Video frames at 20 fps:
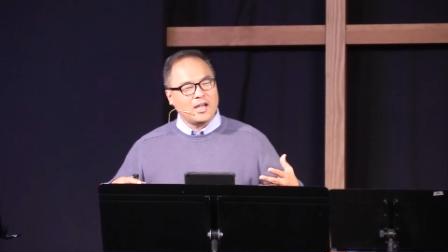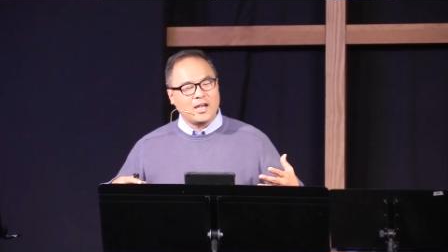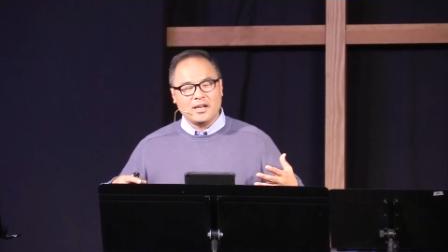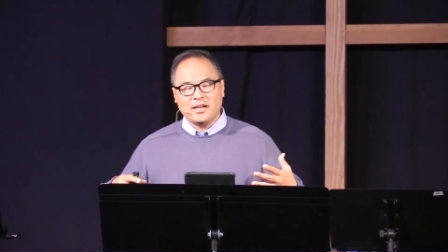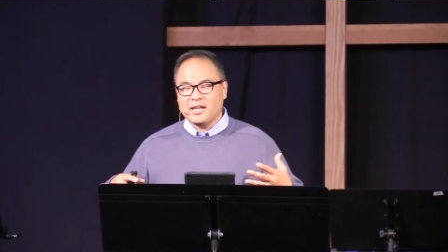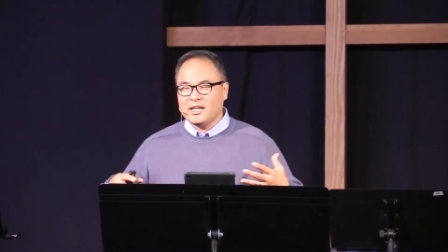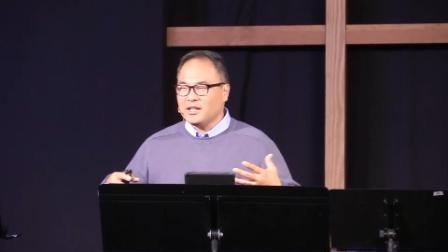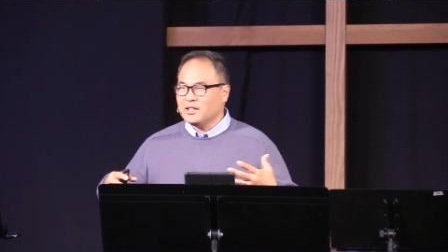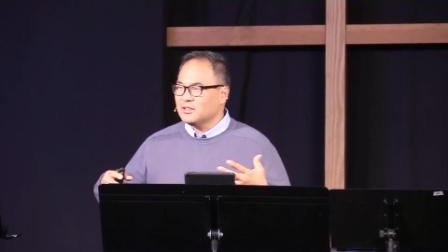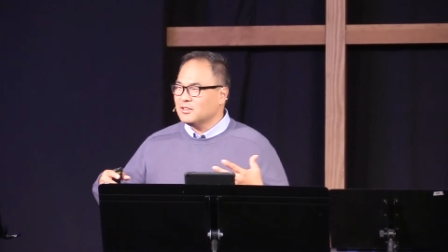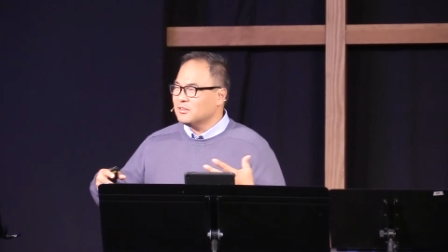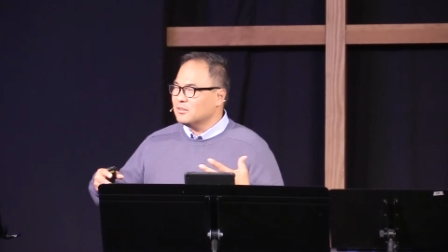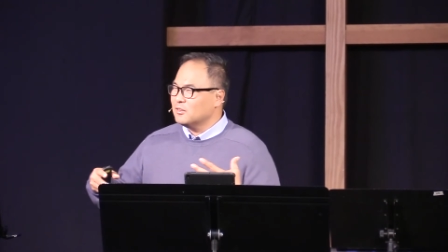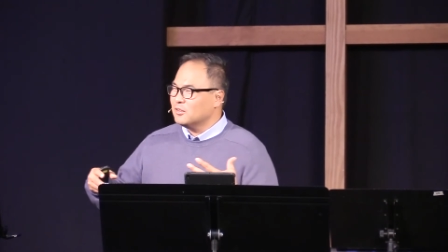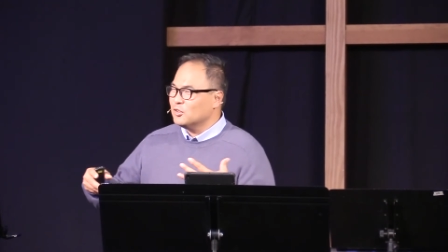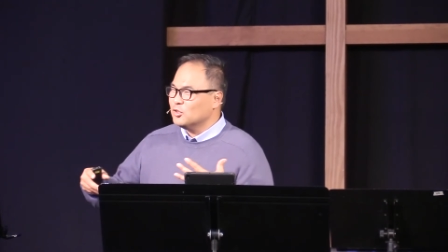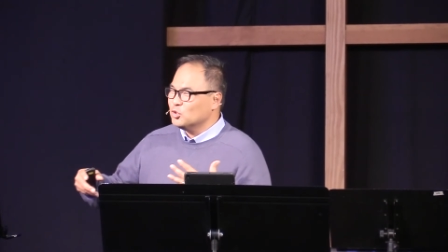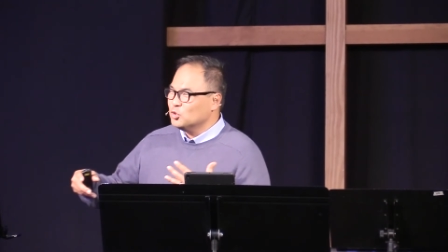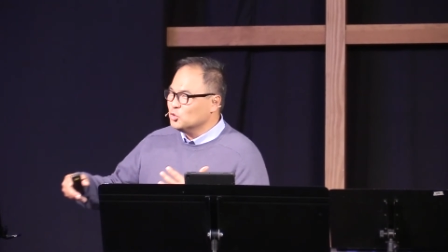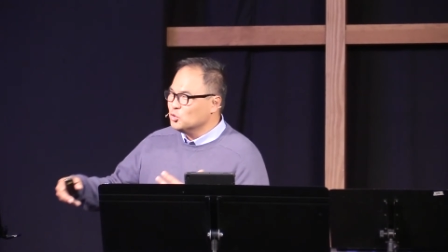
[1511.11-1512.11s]
and ate
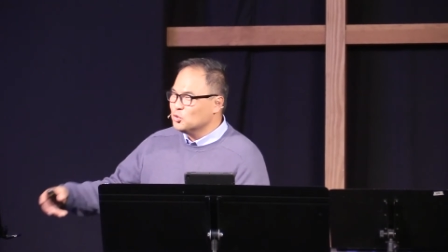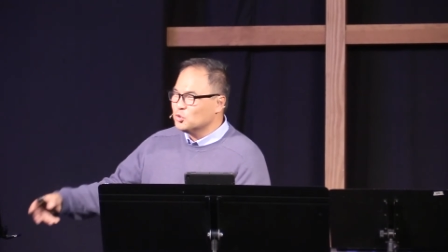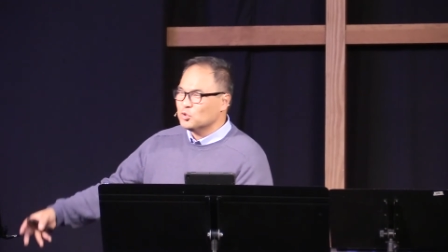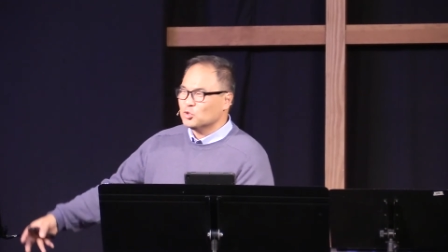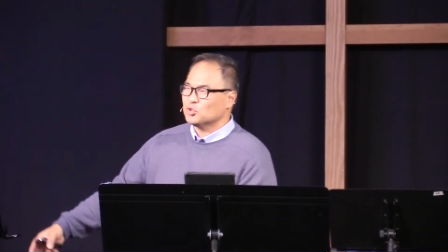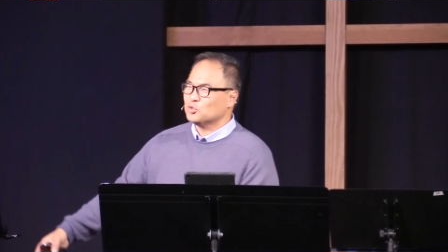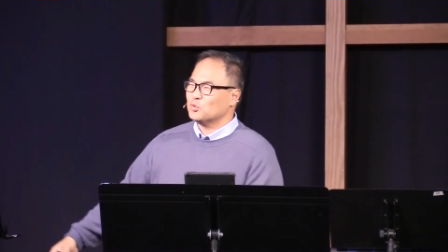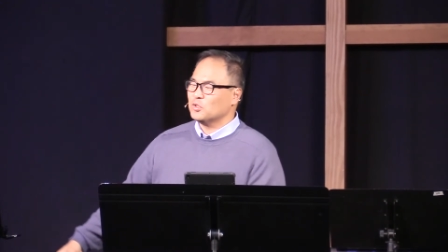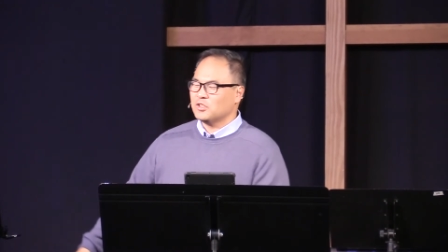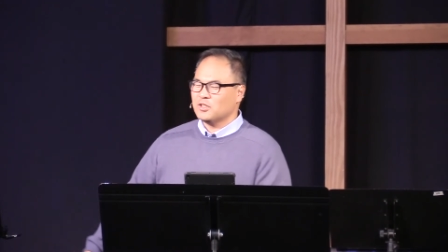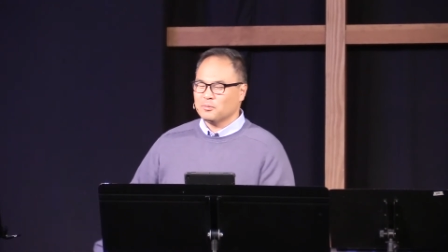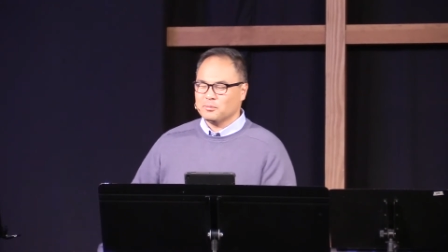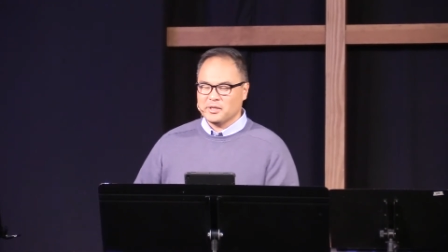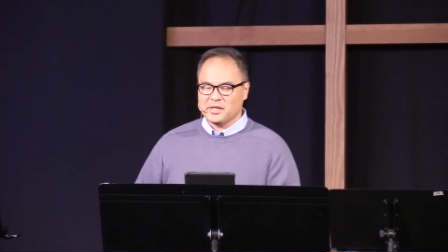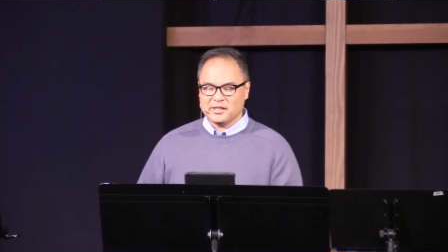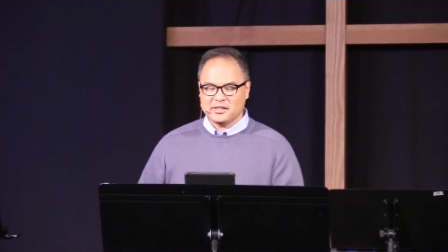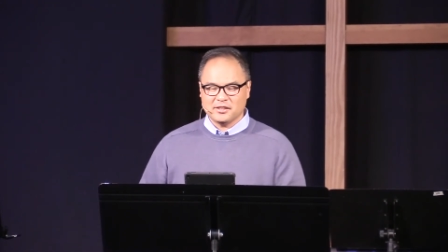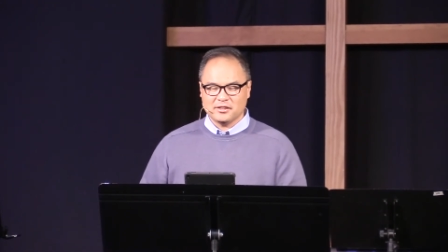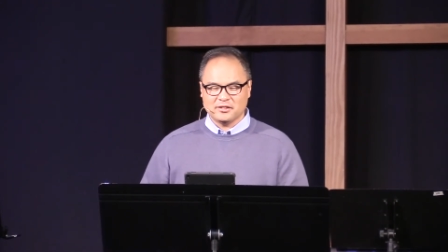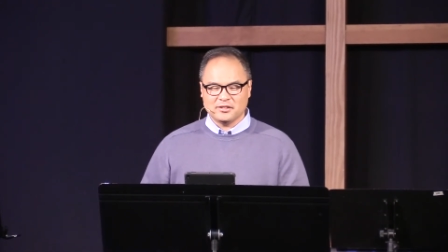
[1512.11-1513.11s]
noodles with them
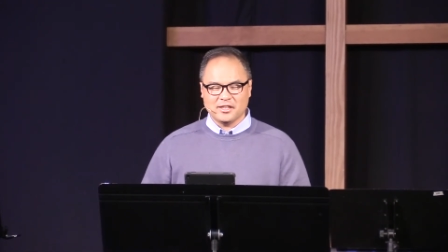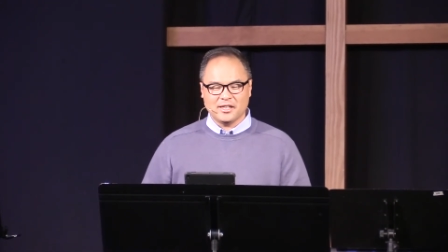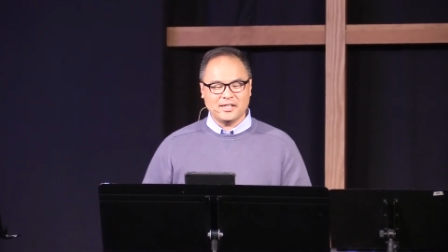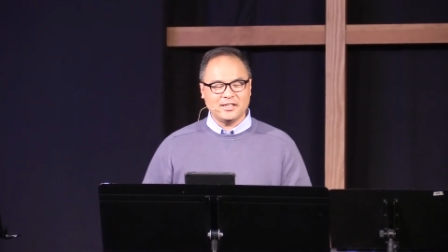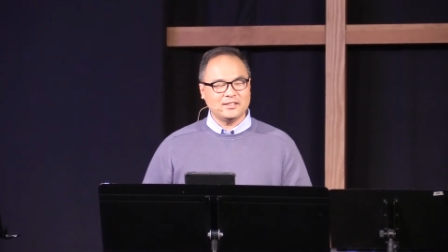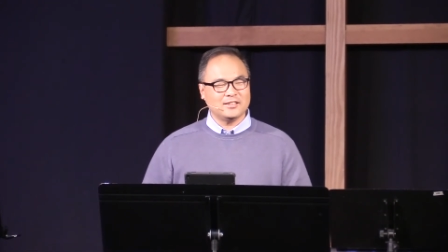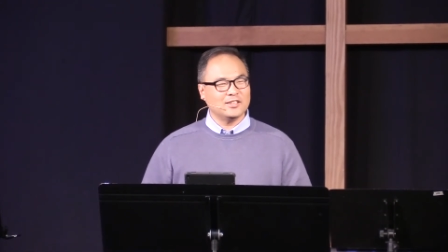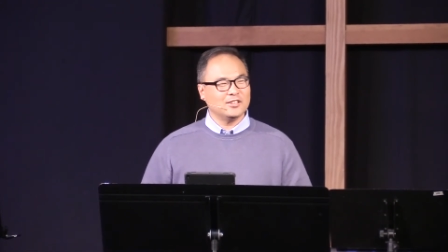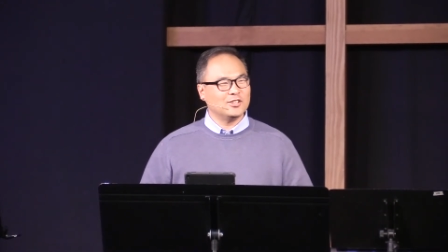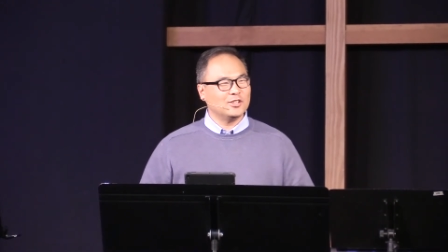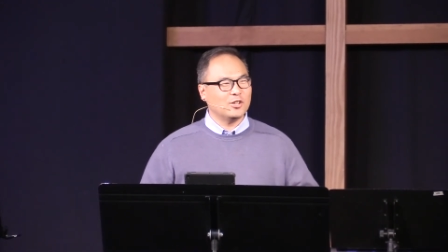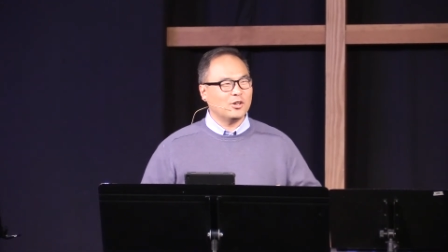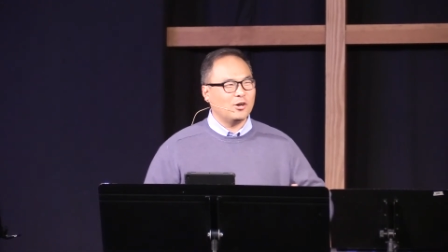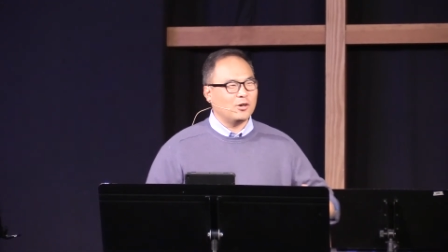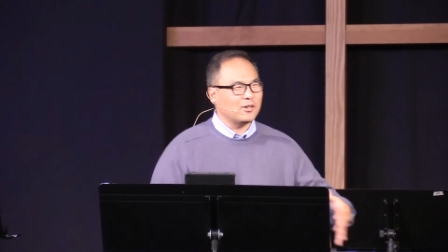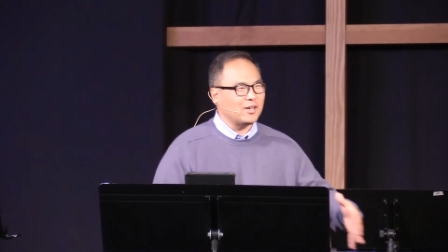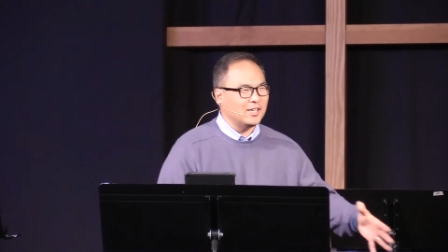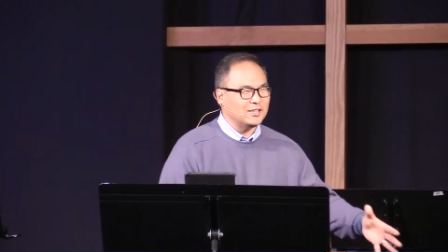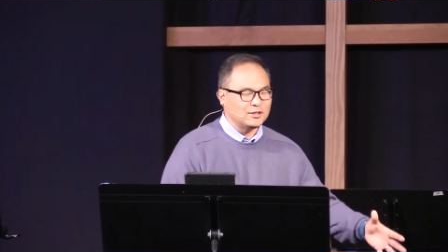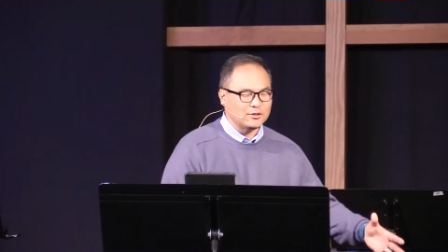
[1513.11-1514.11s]
late at night and did all
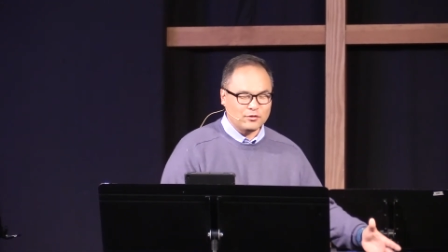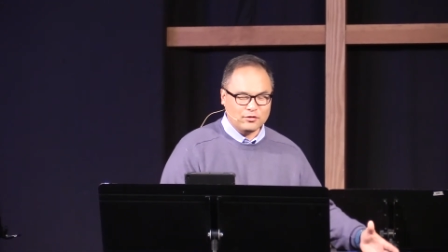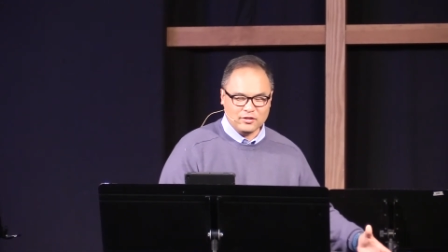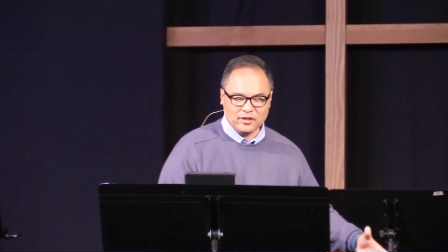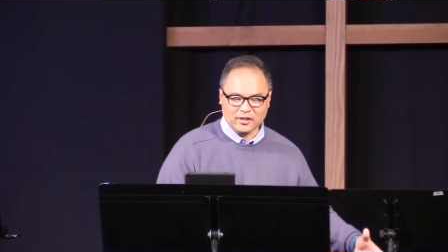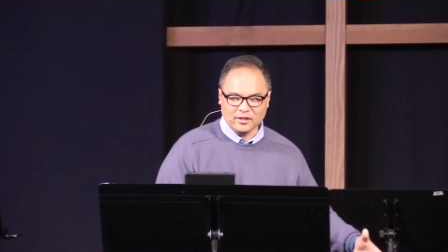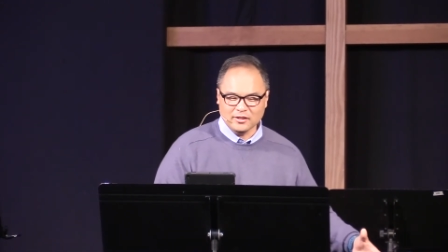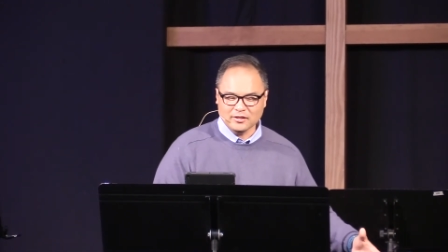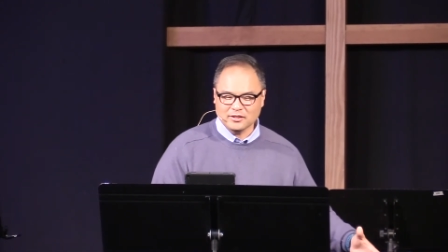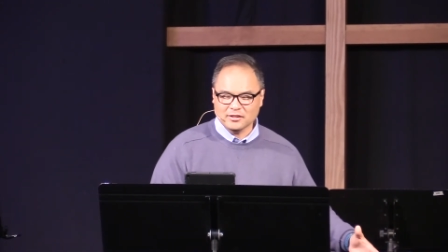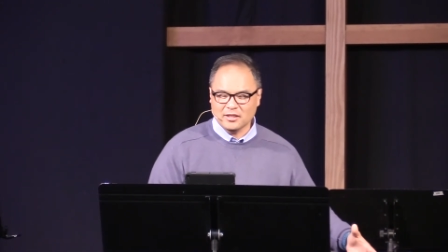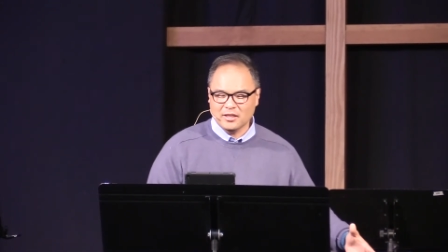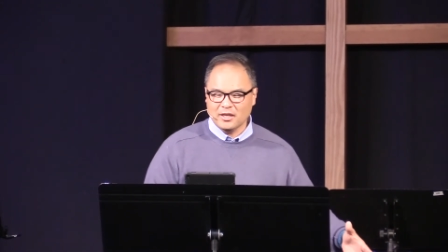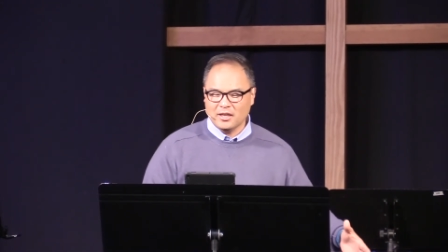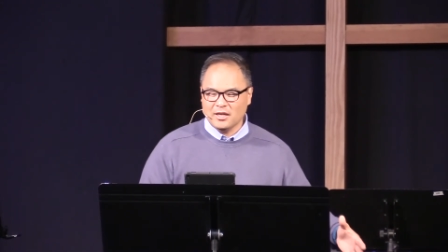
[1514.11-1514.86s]
kinds of things.